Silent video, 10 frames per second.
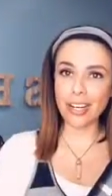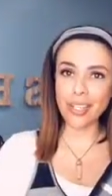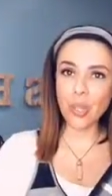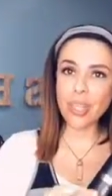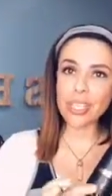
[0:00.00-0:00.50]

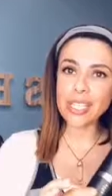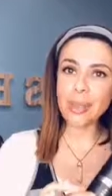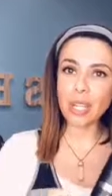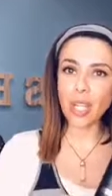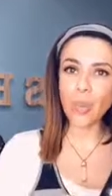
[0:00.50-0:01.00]
So this is
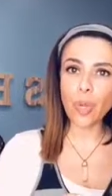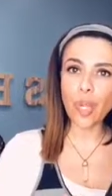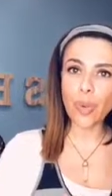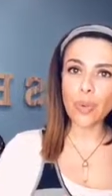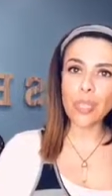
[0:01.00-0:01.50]
something you would
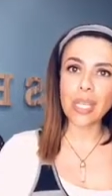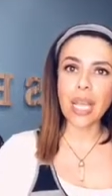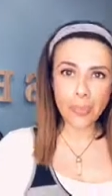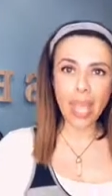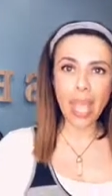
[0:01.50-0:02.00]
use,
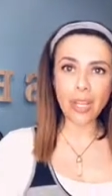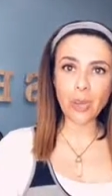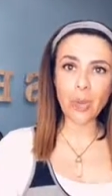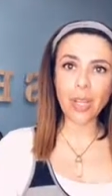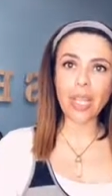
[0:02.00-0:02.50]
and you
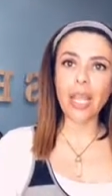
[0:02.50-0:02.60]
would